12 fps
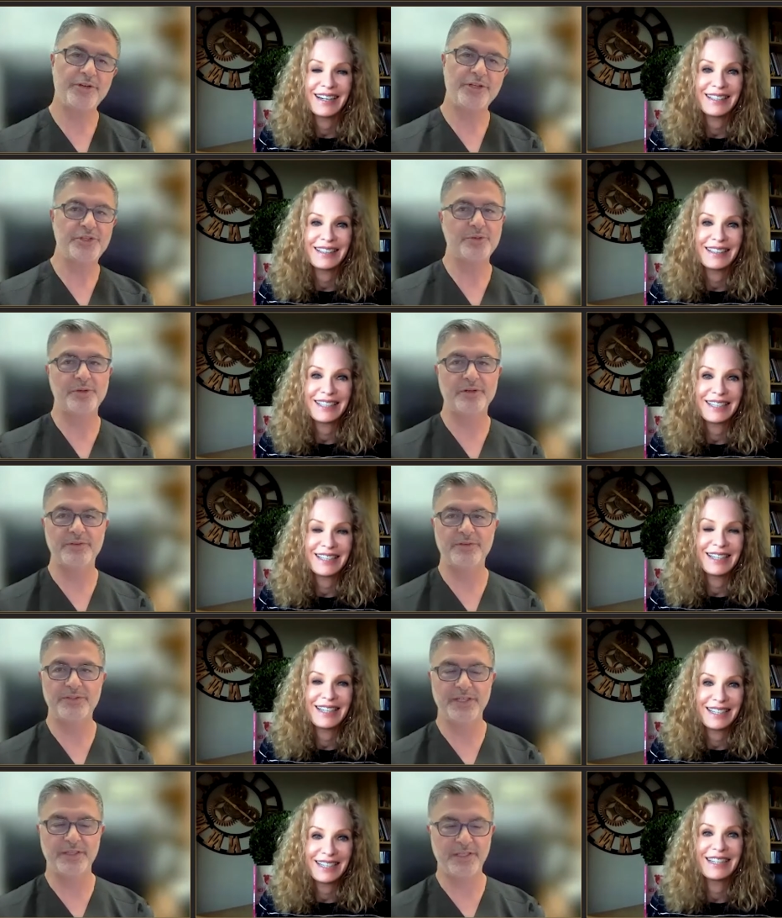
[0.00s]
Speaker 1: to two hundred
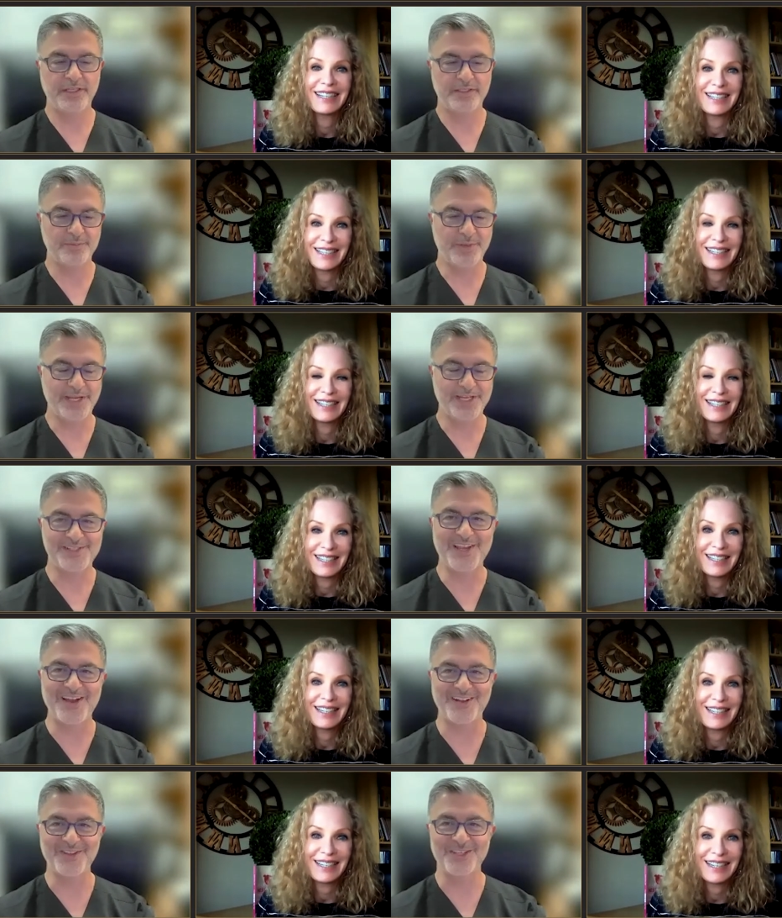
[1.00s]
fifty. I think it depends
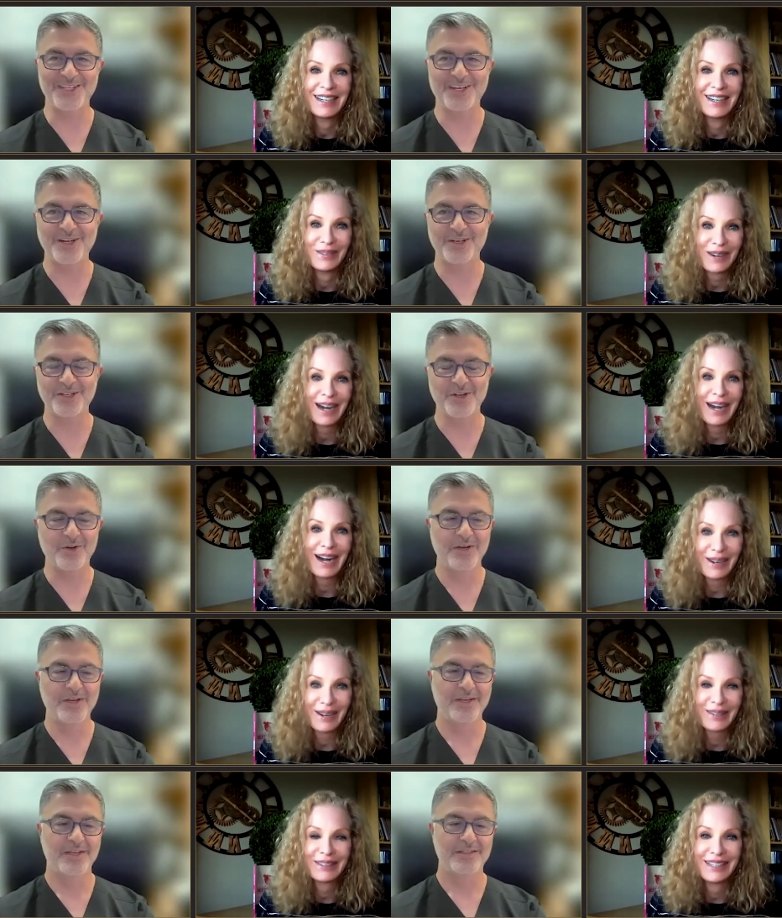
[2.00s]
on the year. You know,
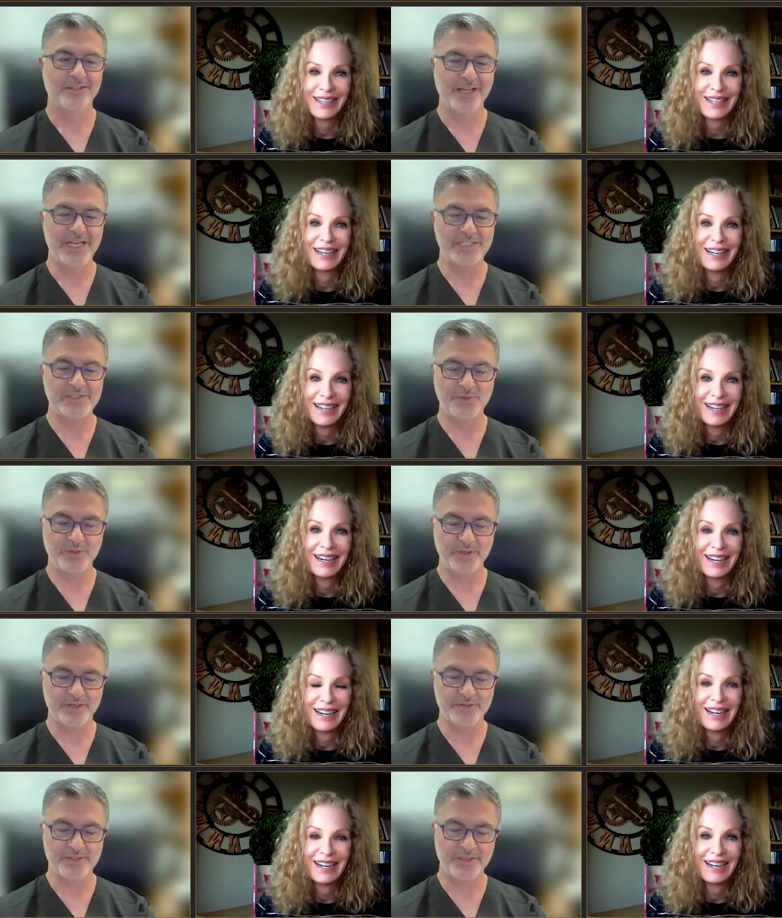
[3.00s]
the last few
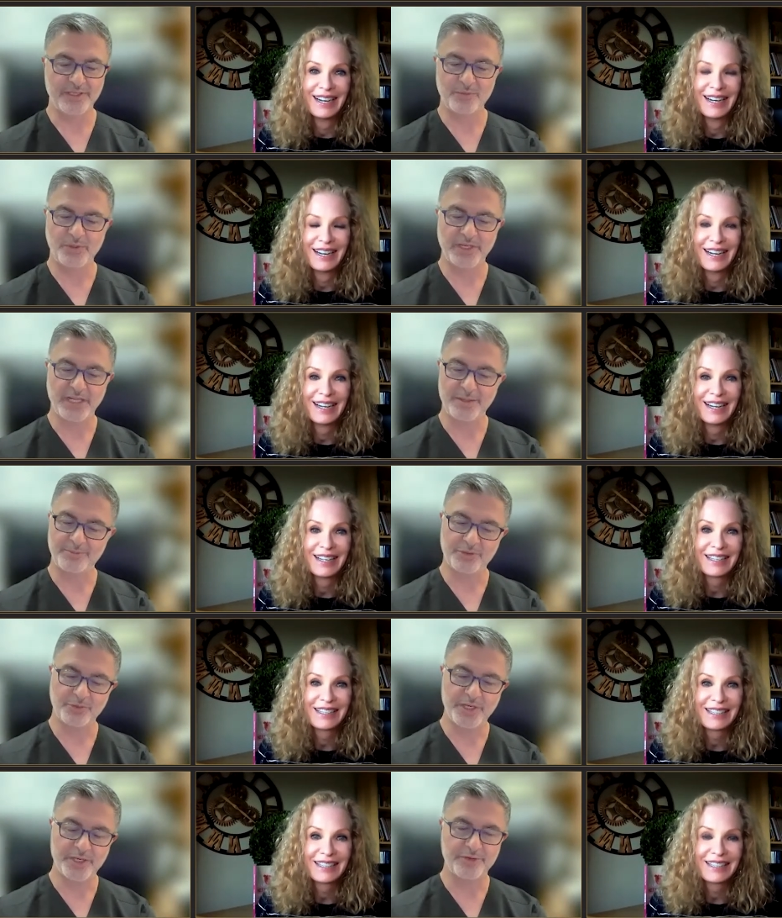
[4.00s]
years, I think we got up to
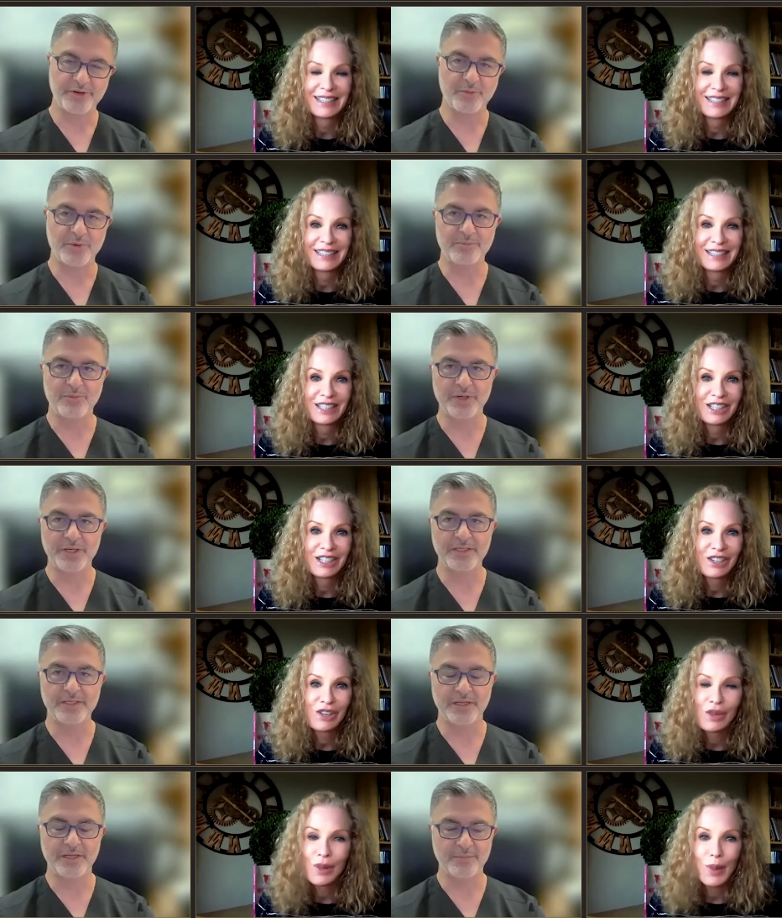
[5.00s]
three hundred at one
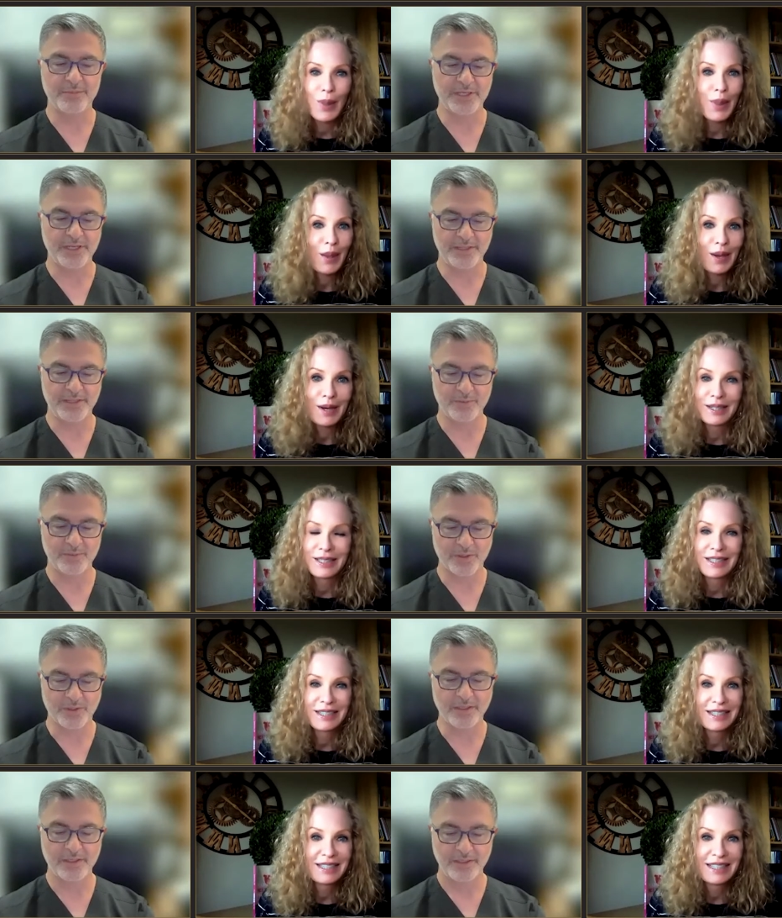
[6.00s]
point, uh, but I think
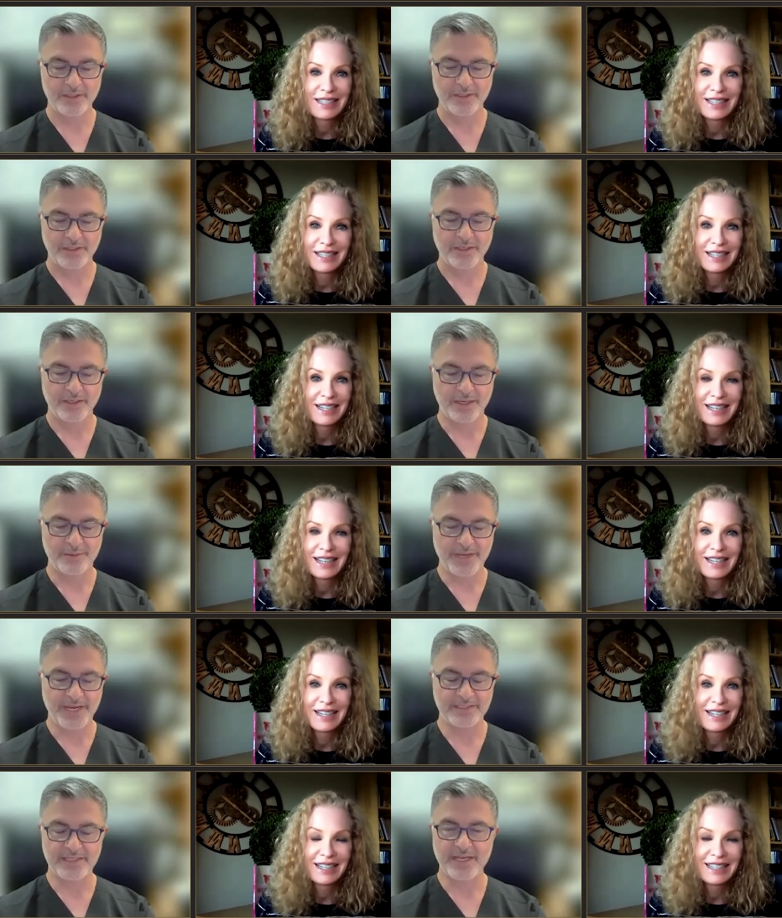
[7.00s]
we're uh,
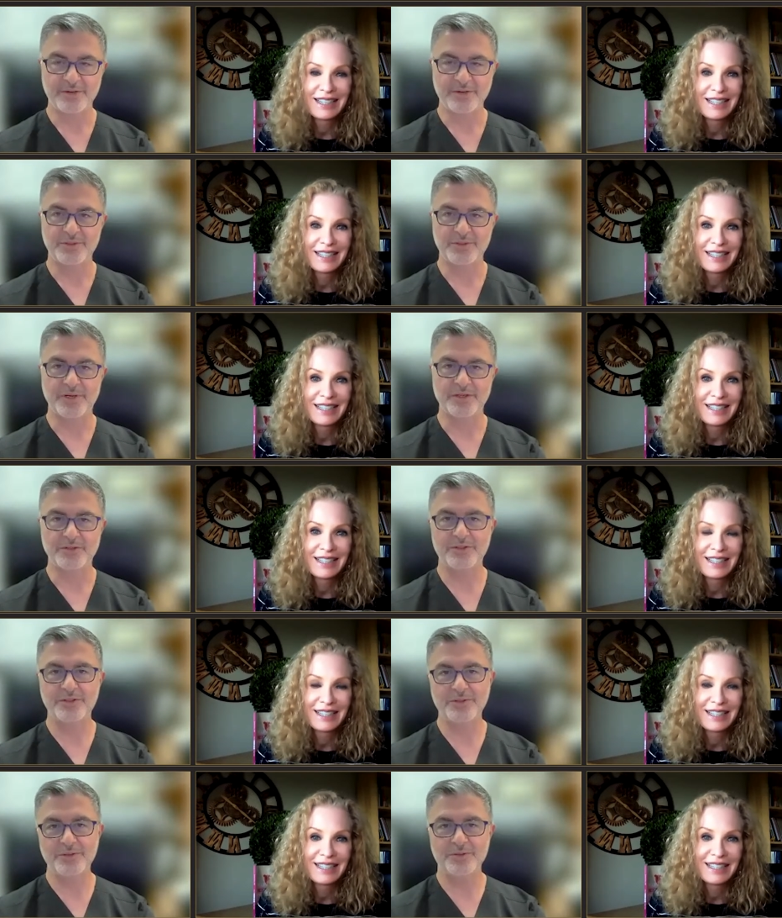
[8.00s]
back down to around
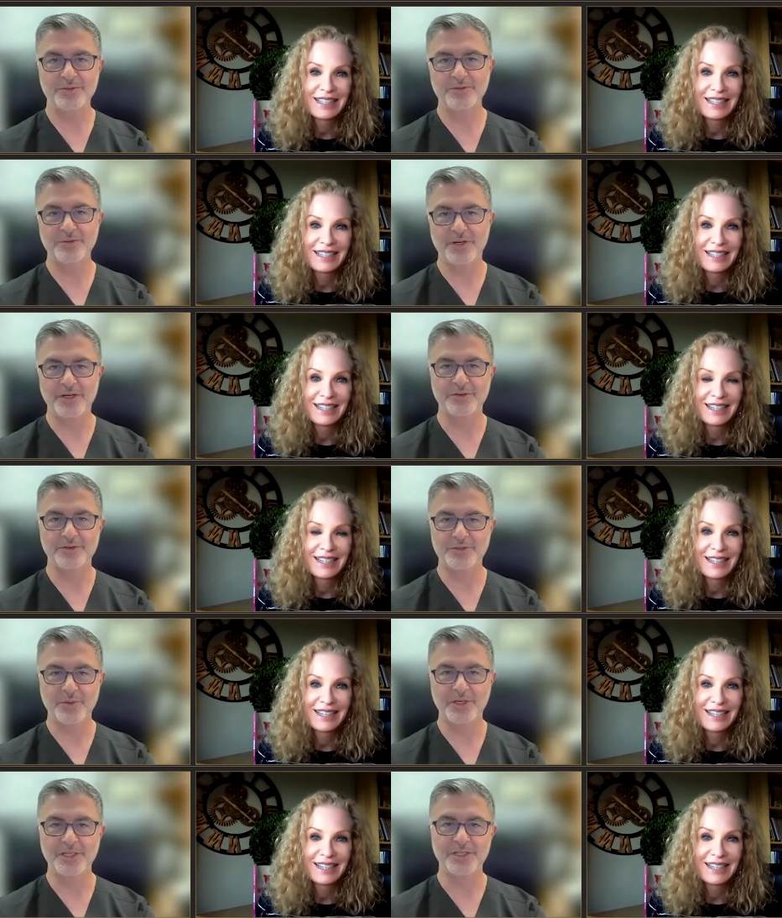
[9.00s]
two hundred
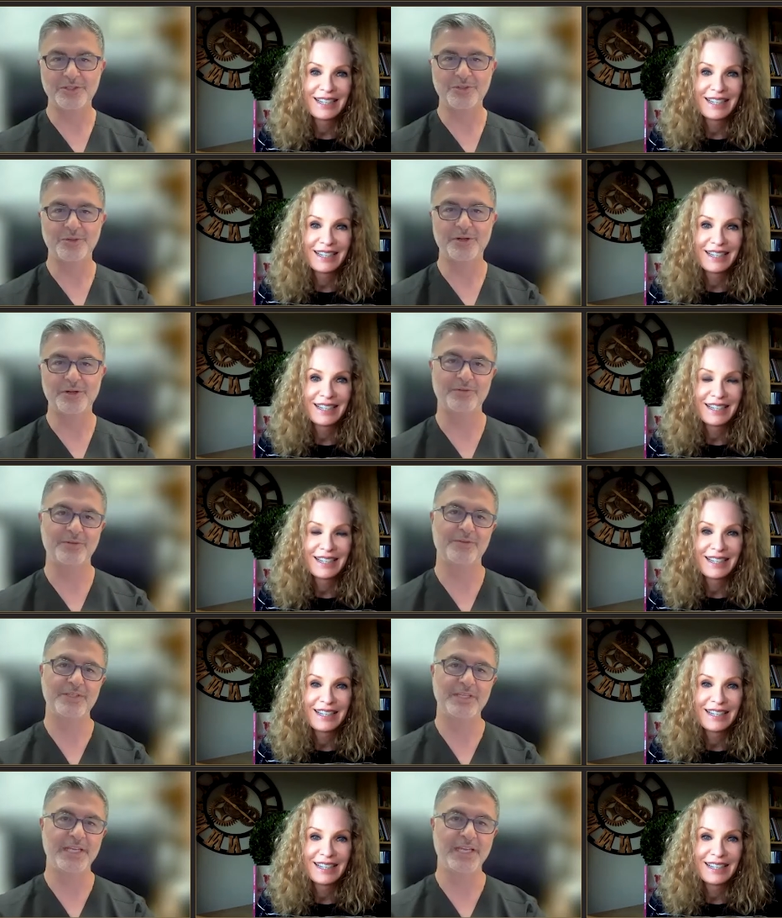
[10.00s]
twenty to two hundred
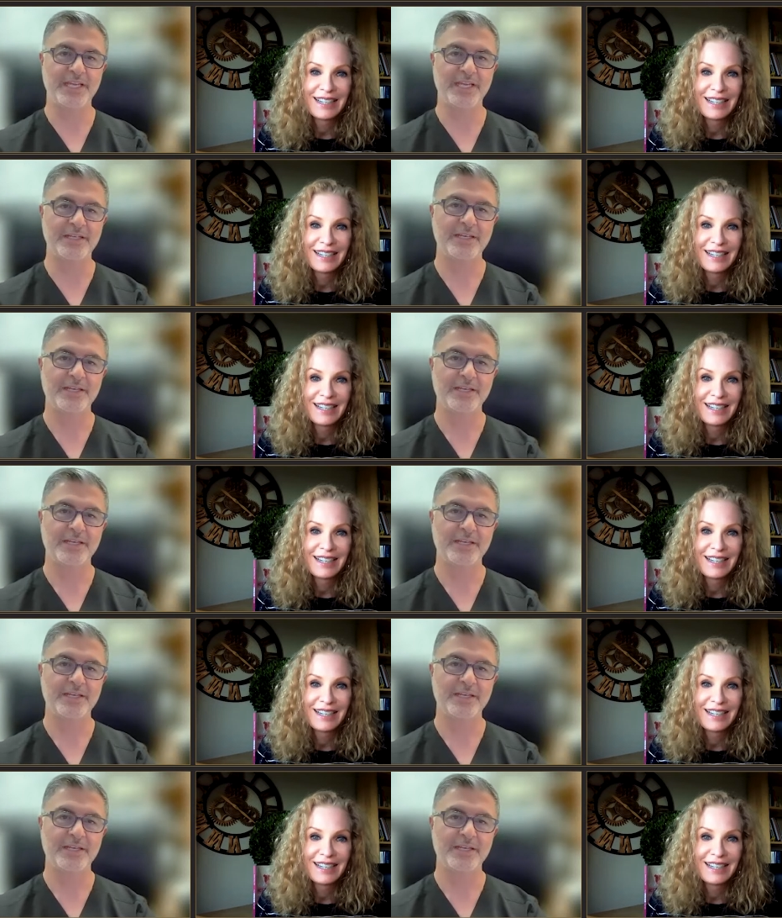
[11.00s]
fifty, and